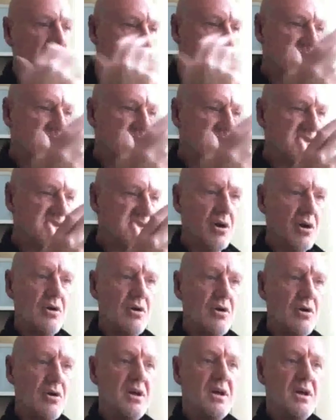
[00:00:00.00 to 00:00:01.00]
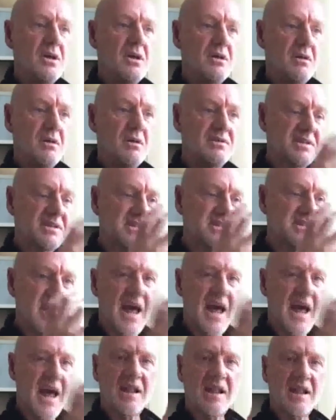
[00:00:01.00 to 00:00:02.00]
years ago is
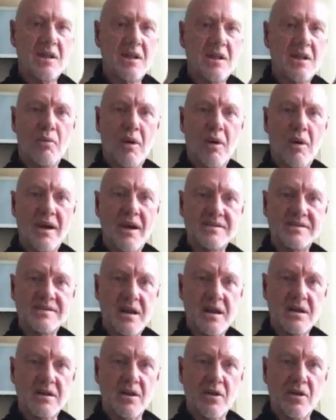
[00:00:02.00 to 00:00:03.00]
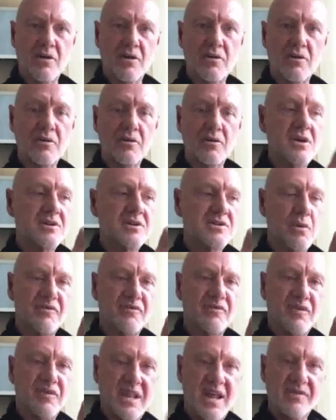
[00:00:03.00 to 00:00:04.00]
exactly why I decided to go
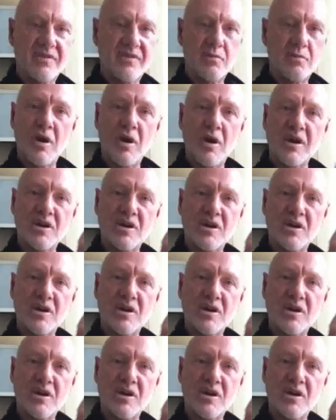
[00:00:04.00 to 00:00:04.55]
to work for Levin,